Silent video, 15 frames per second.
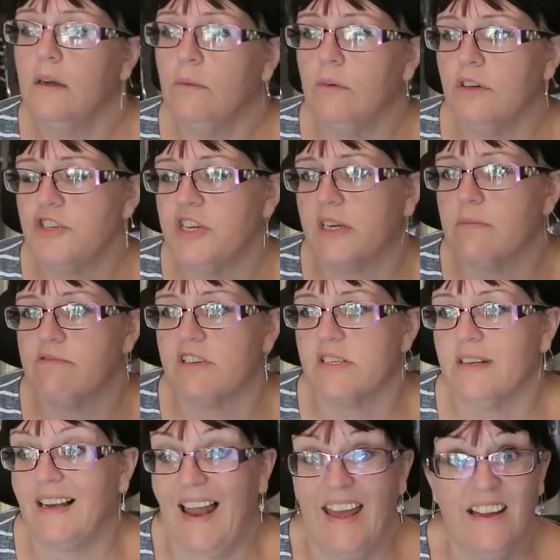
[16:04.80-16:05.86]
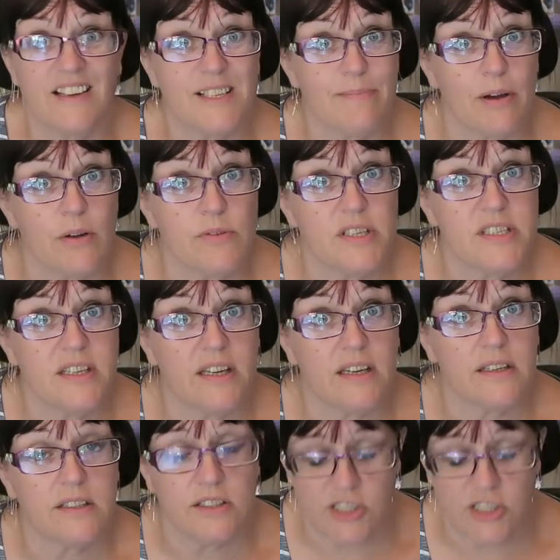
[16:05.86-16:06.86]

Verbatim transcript: What a chicken brick's clay, I suppose, isn't it?